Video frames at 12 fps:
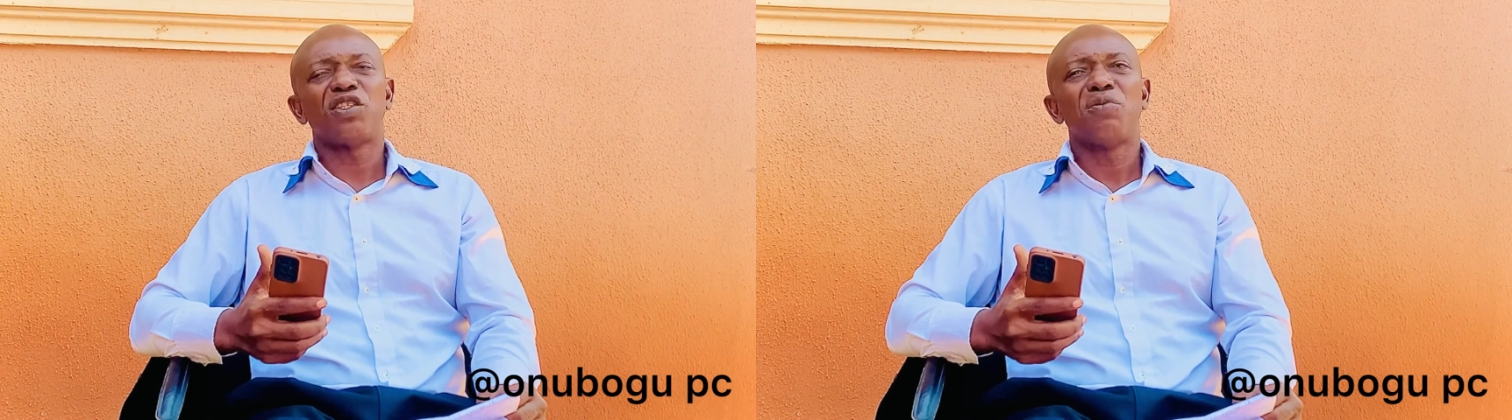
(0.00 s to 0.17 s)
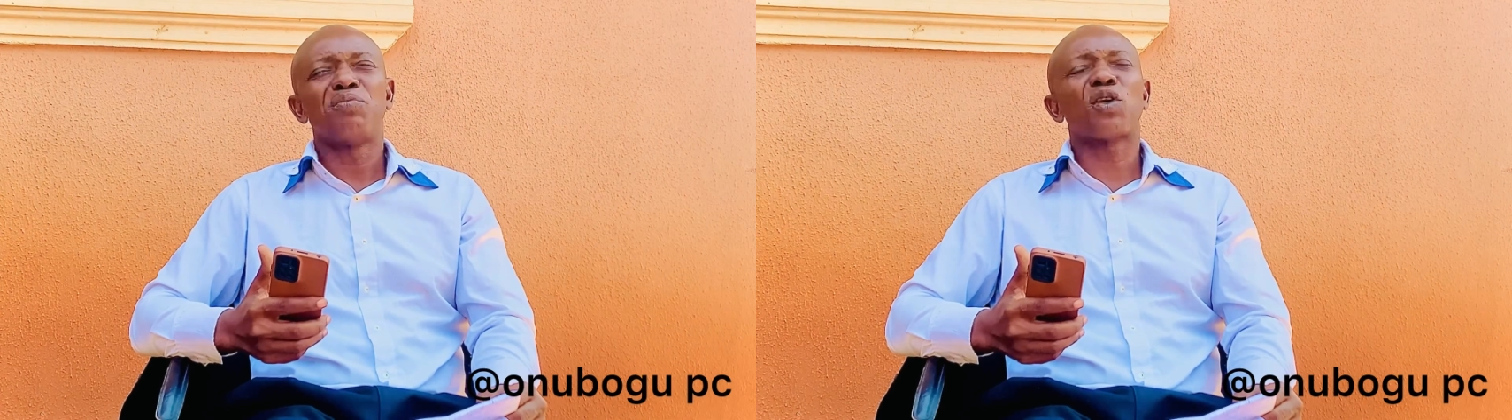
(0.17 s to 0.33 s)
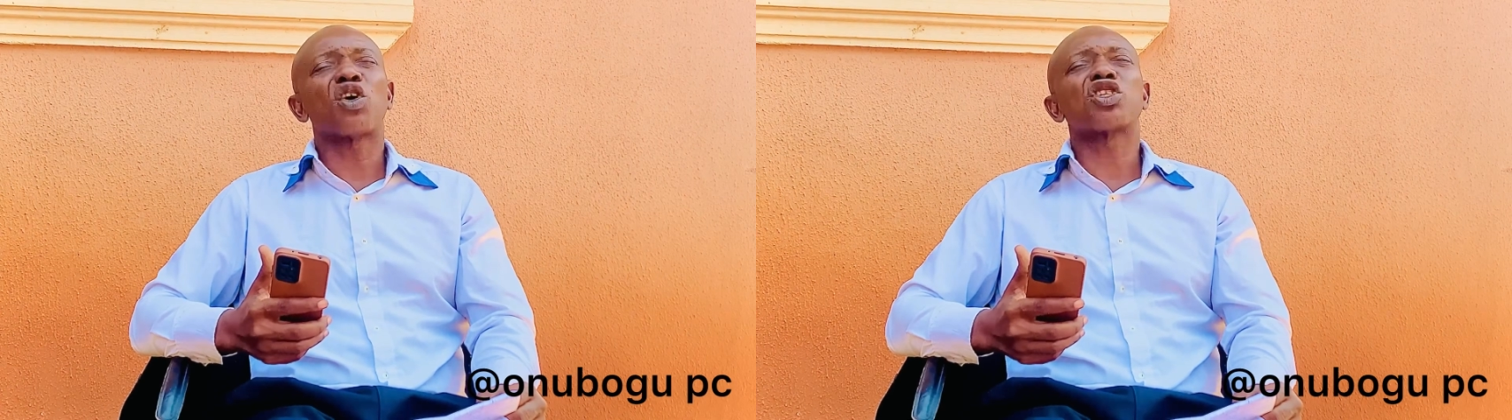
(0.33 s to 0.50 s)

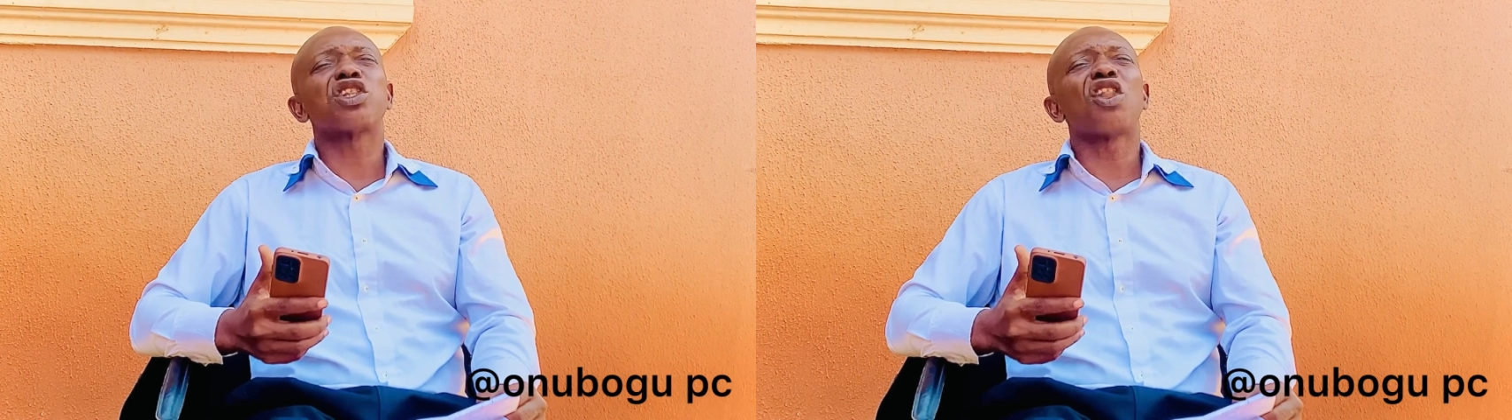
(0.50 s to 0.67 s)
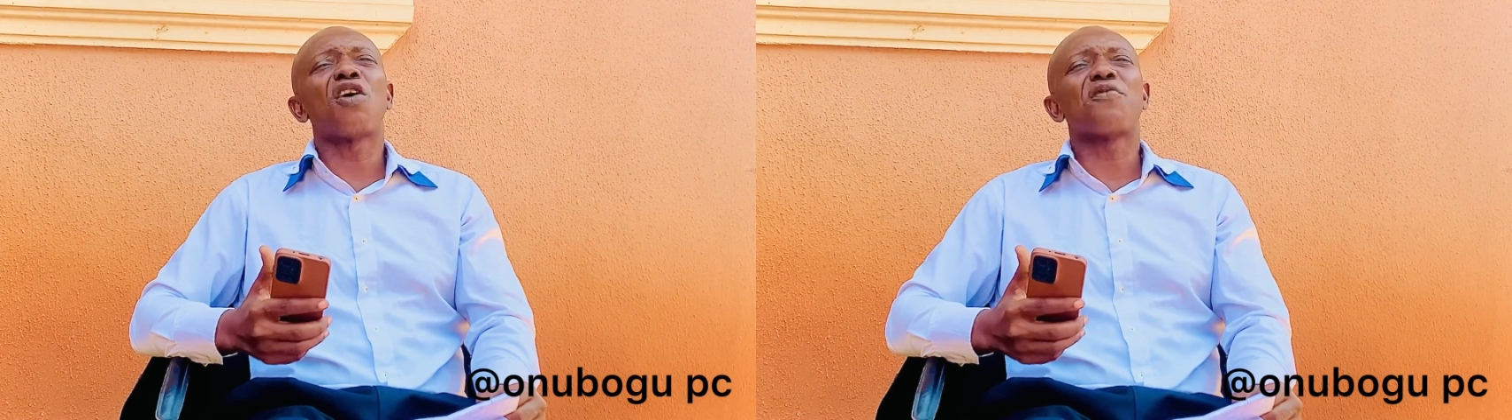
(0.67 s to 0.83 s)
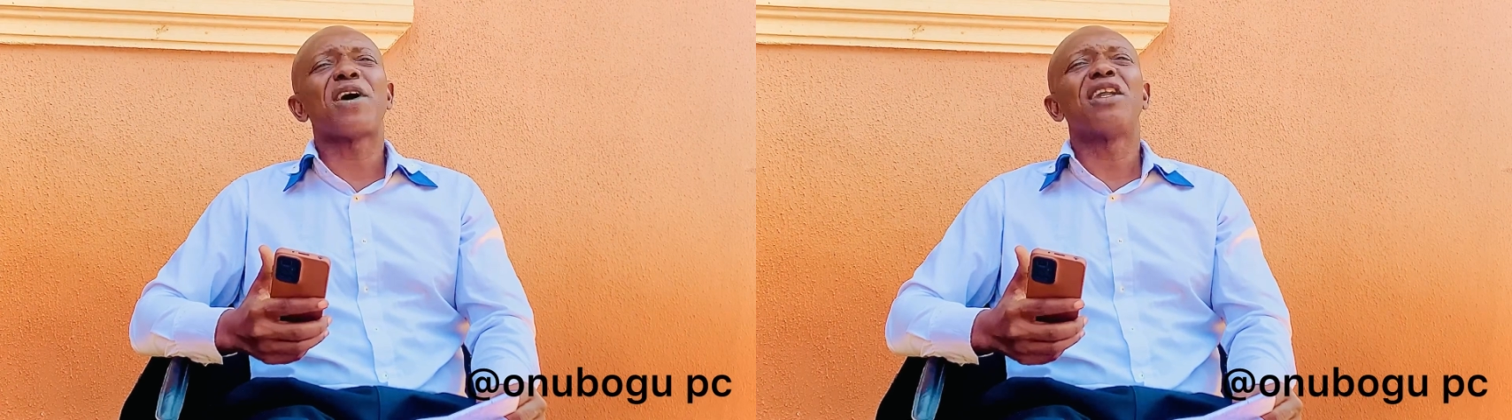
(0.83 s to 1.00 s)
because
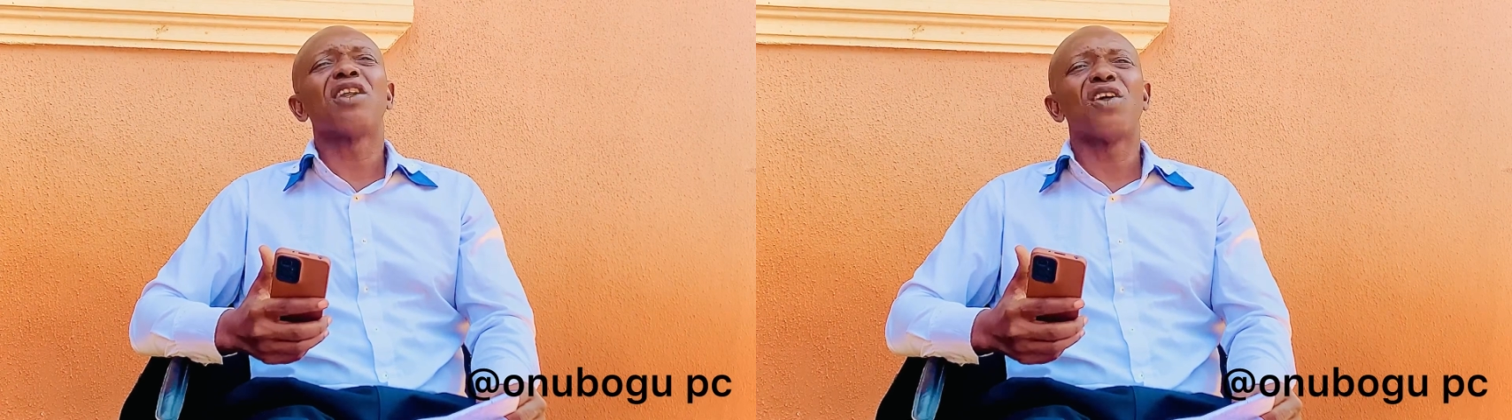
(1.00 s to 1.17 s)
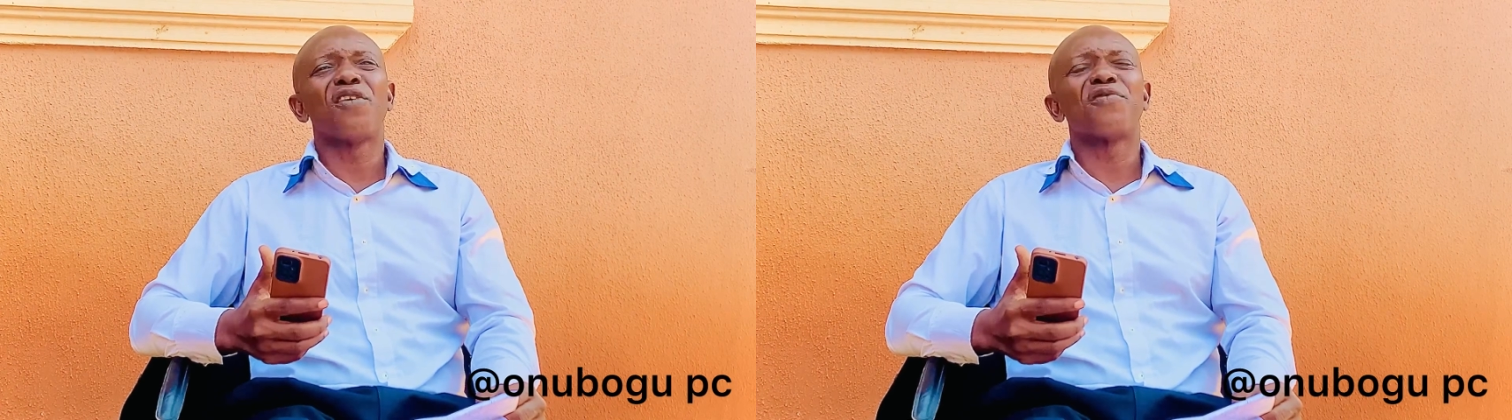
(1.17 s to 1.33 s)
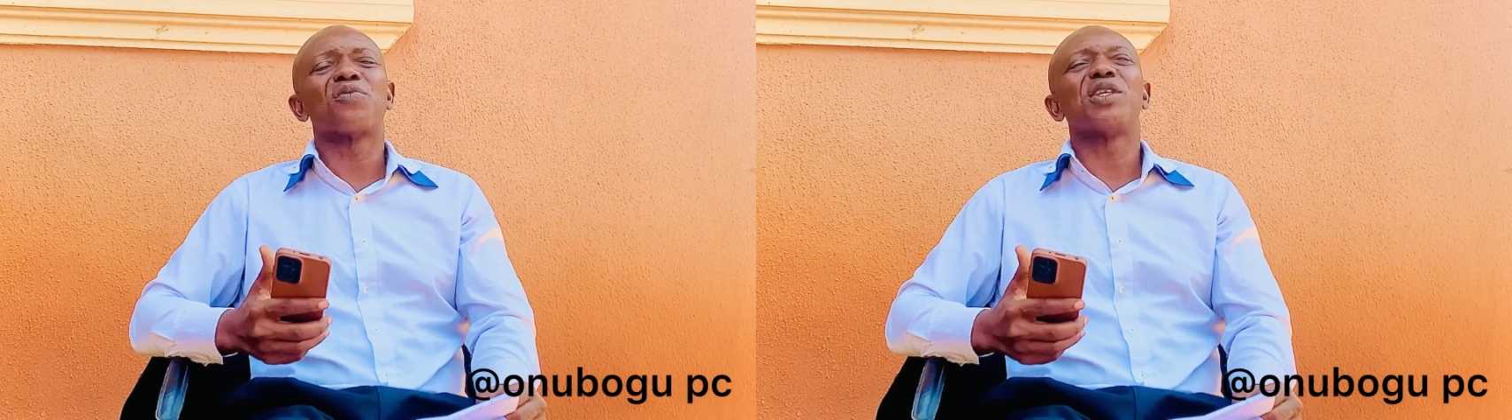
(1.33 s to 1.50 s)
love and
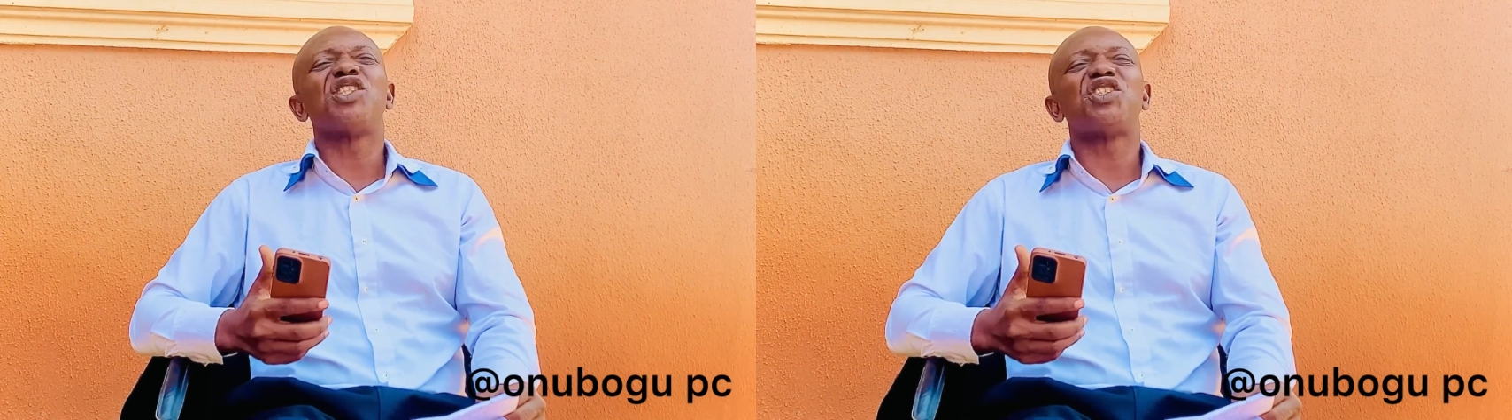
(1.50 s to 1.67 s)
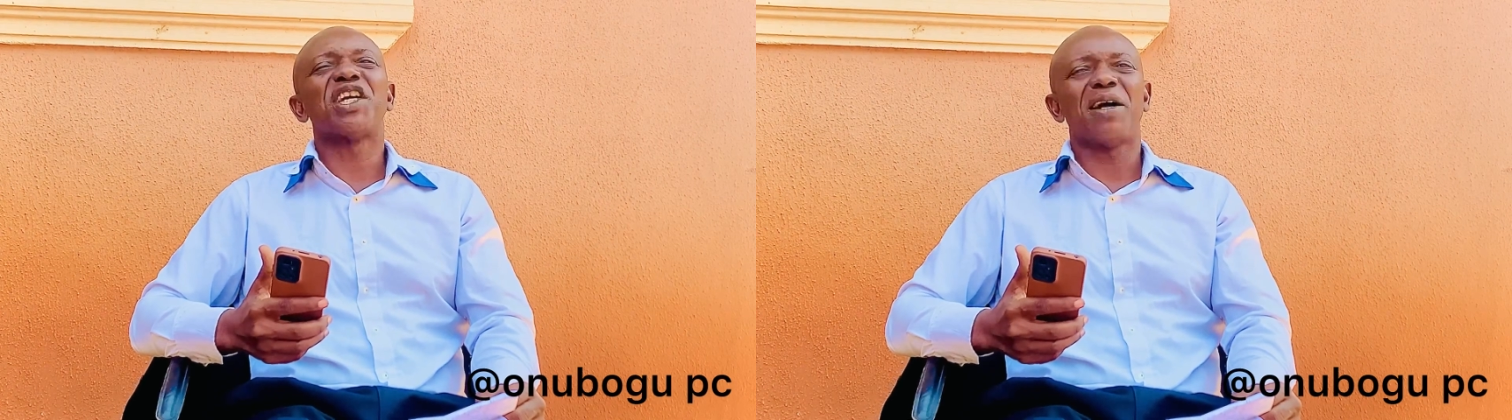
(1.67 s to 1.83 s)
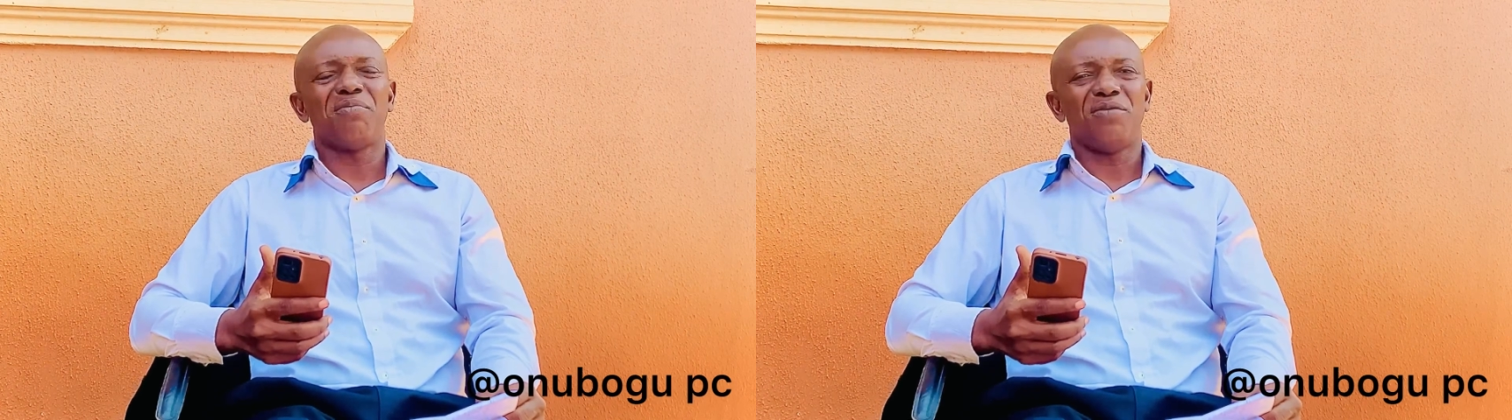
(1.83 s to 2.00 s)
love will
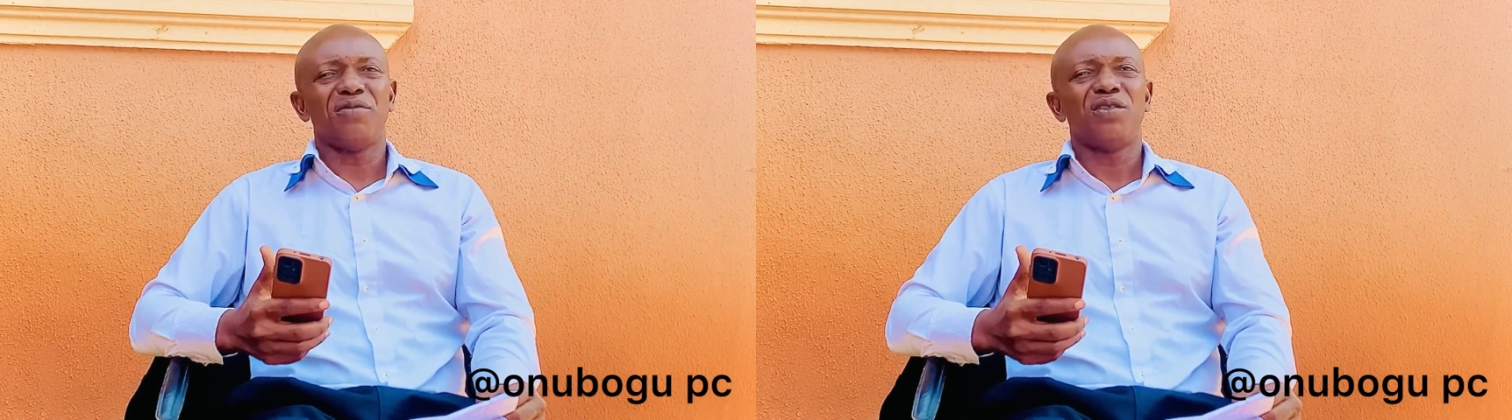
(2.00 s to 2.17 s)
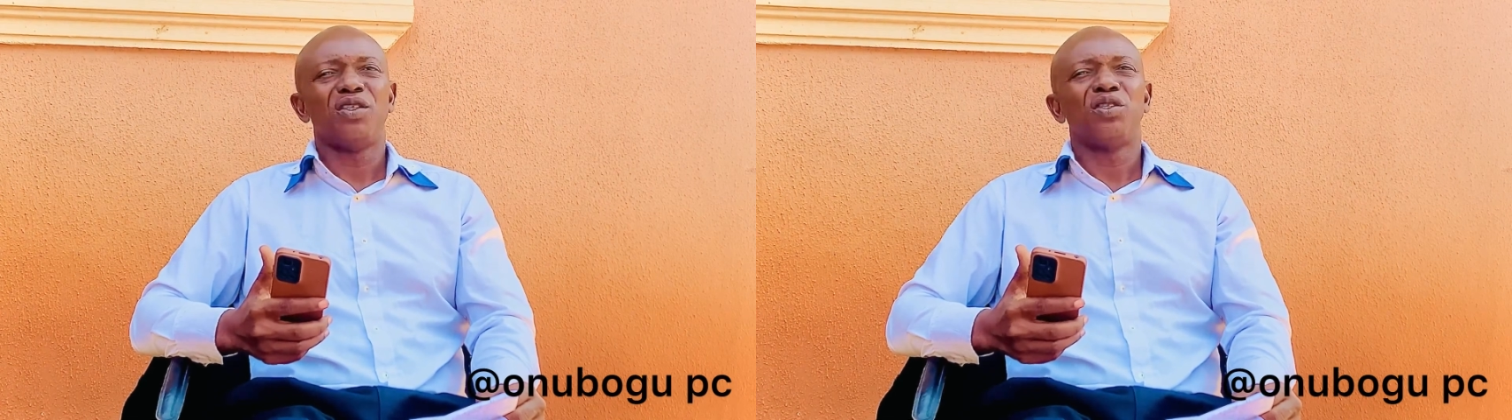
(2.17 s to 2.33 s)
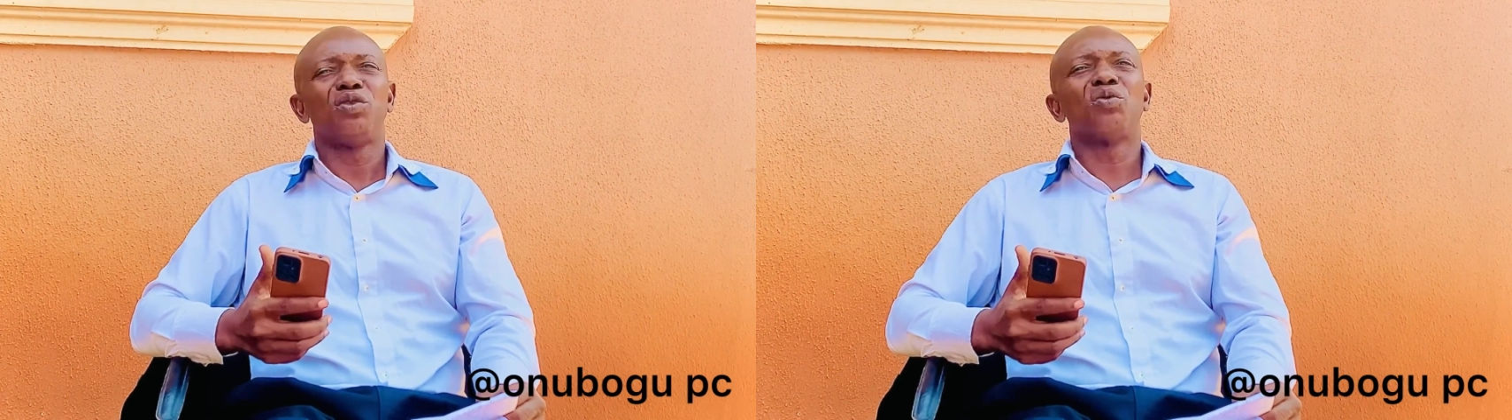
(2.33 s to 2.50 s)
jam.
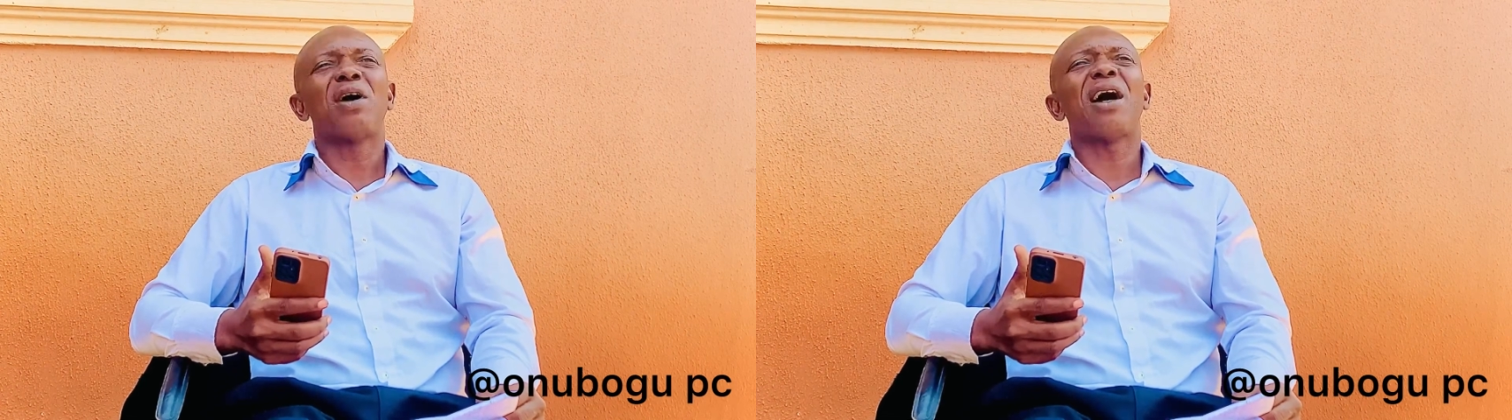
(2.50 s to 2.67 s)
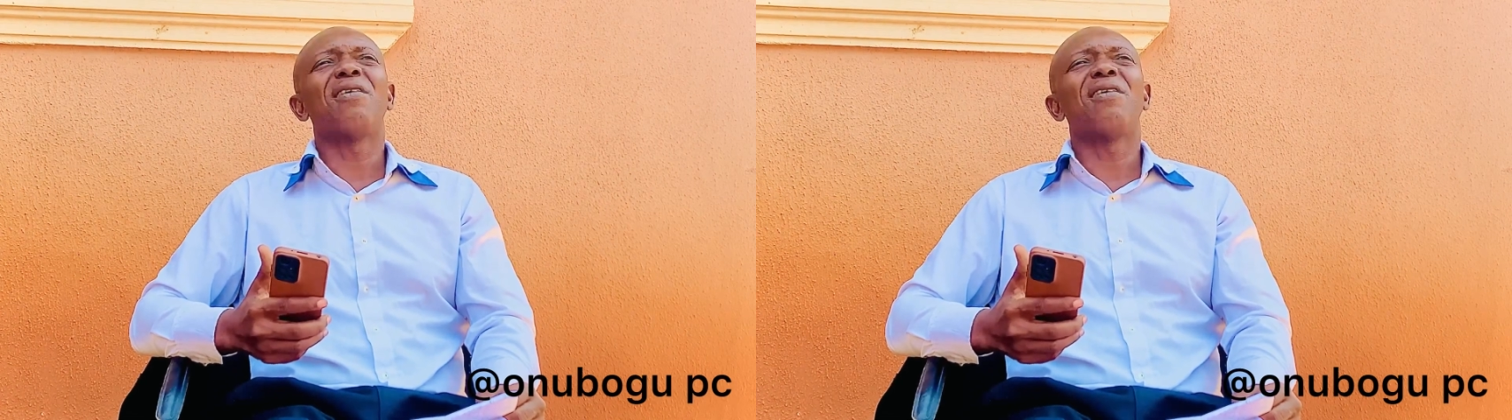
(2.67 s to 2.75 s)
You have